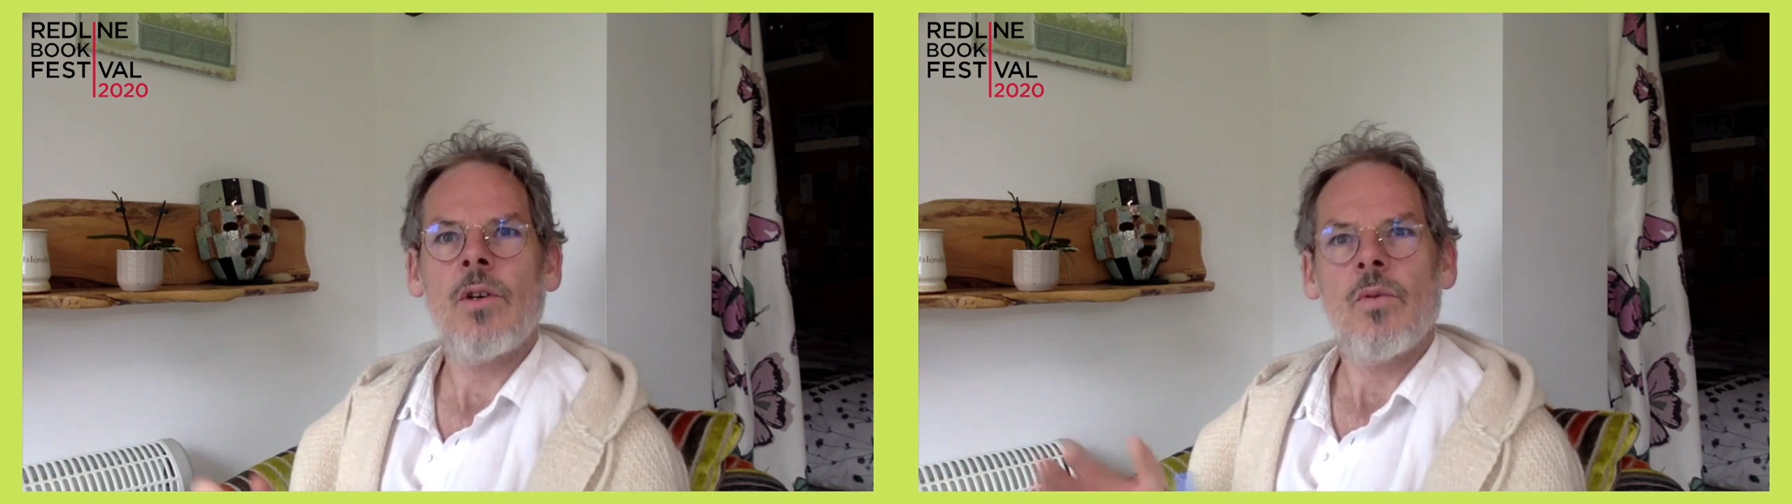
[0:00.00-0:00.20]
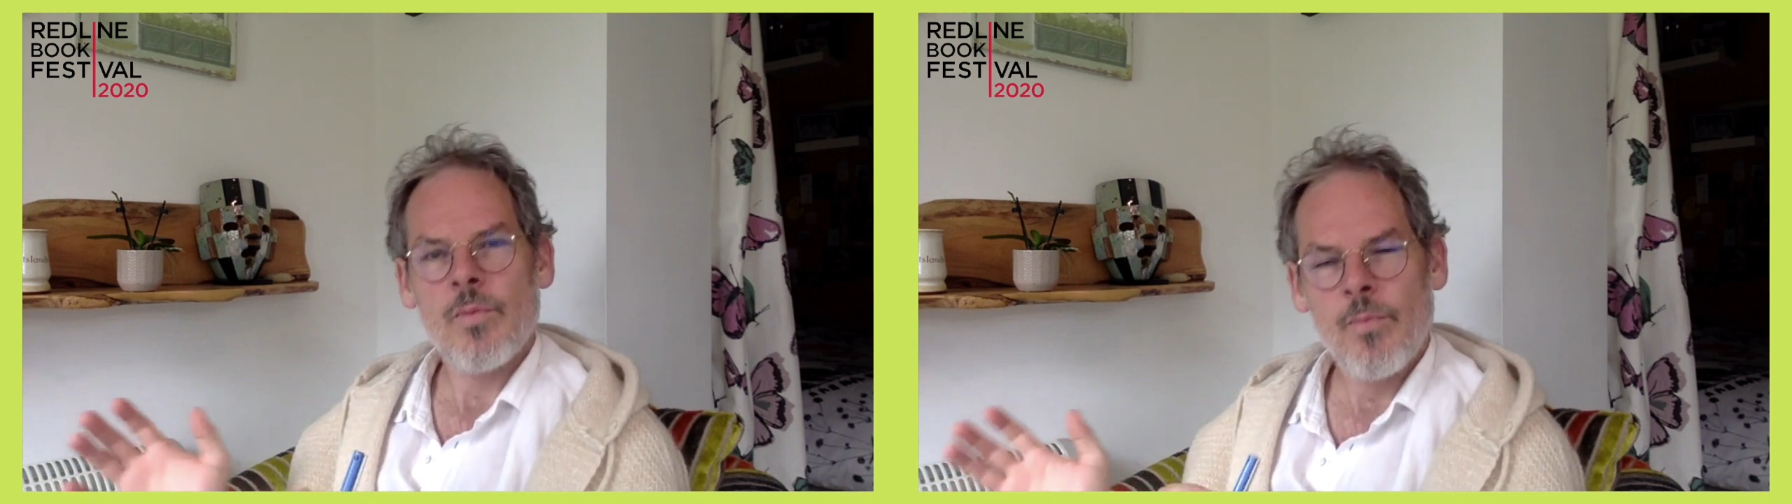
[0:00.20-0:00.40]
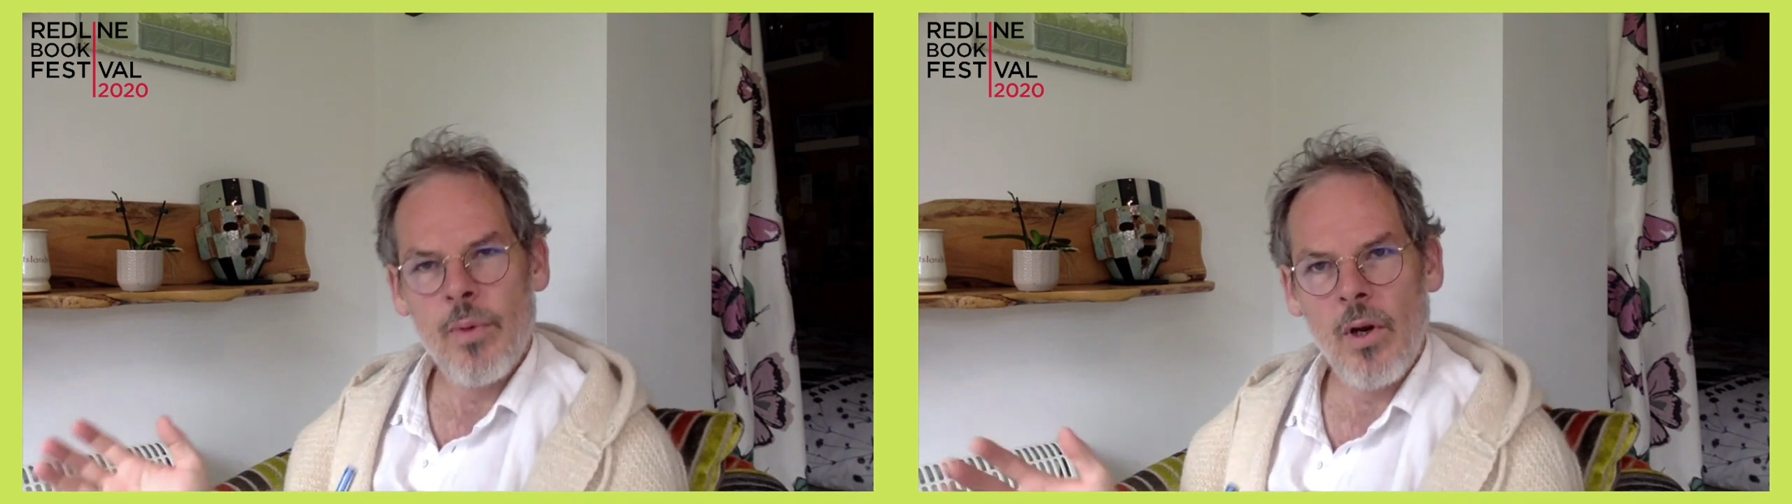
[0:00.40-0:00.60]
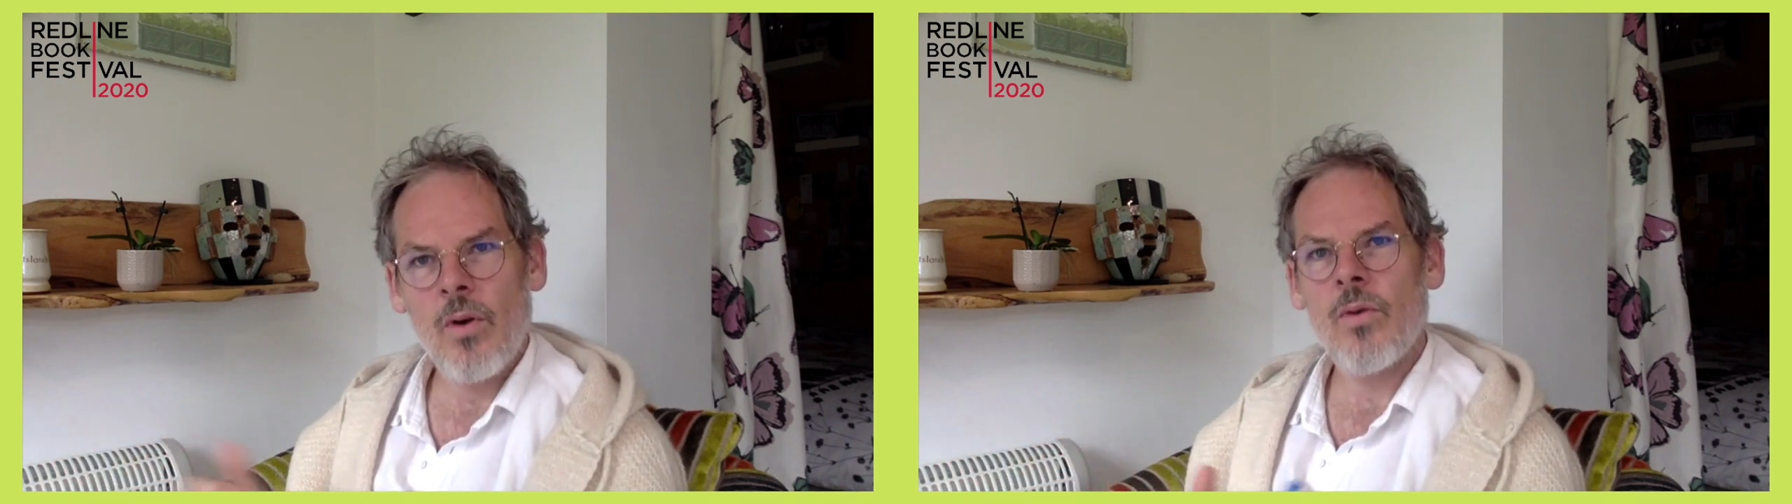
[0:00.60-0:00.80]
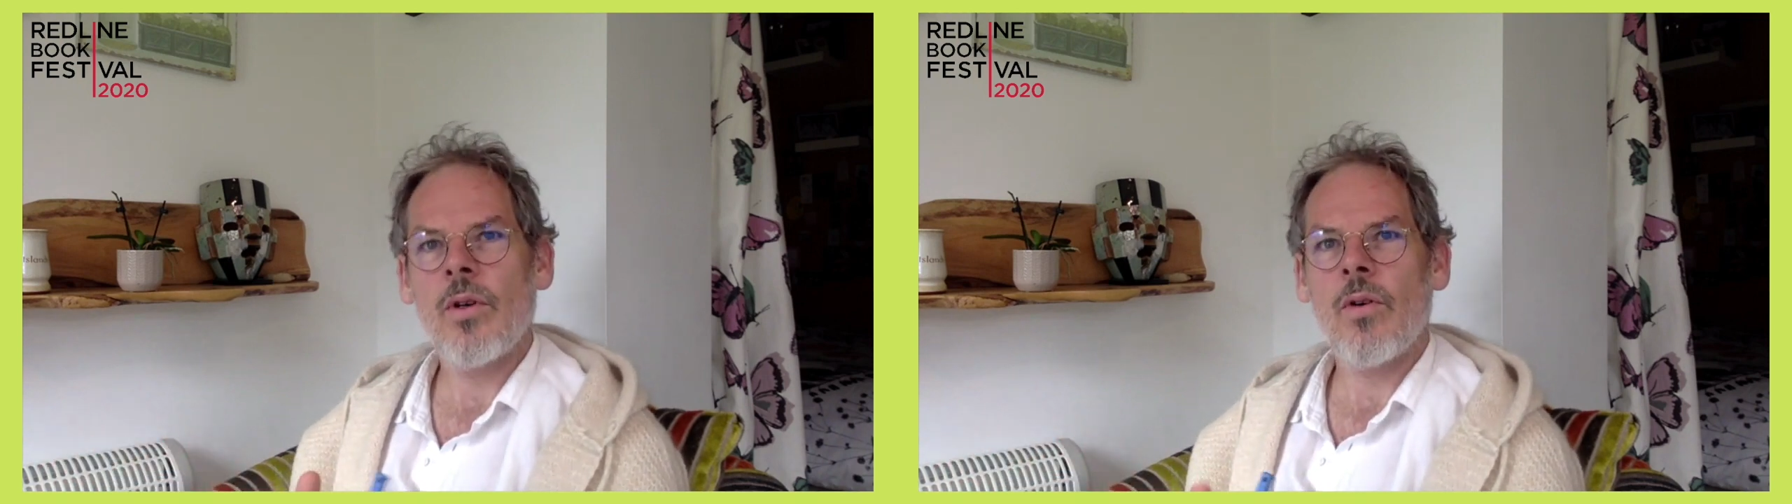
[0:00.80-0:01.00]
was
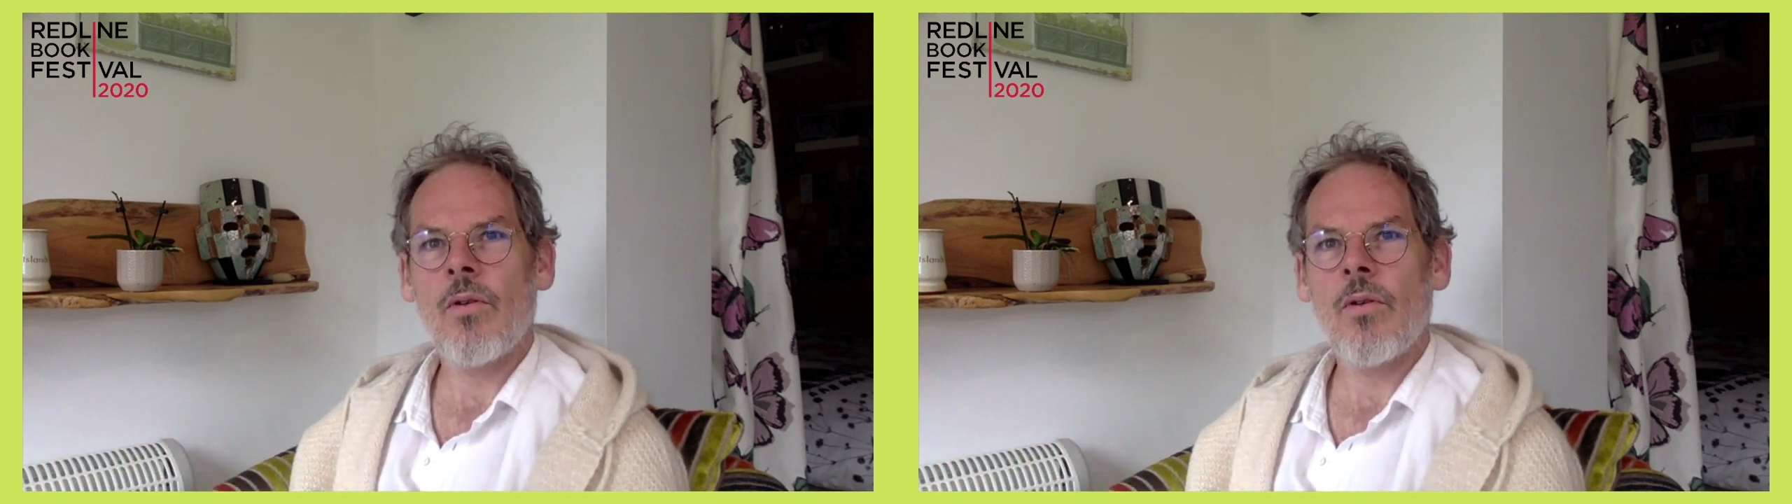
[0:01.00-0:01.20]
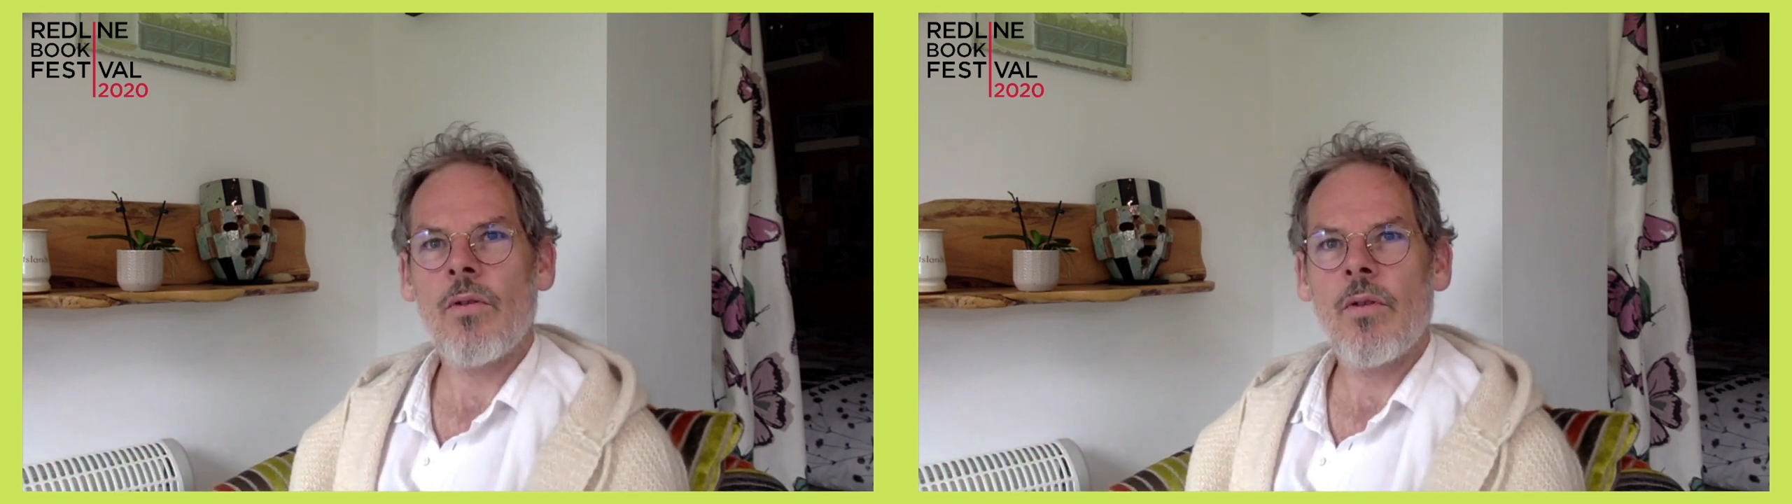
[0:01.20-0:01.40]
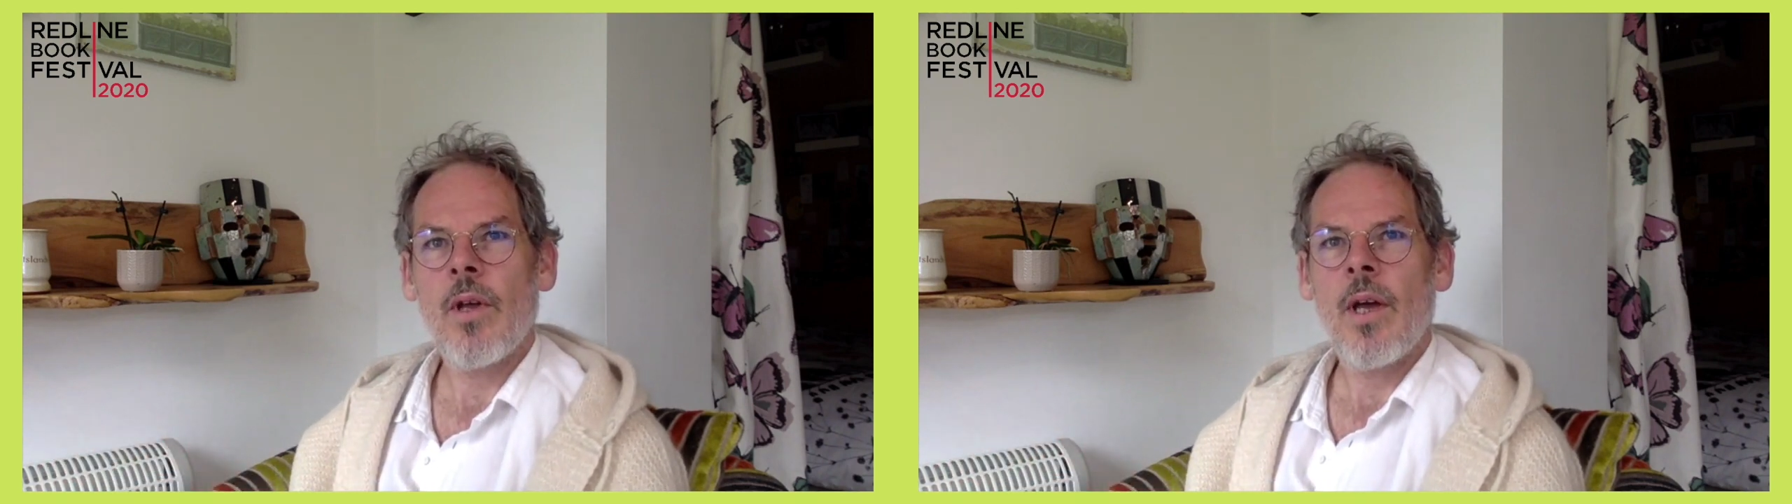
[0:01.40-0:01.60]
blown north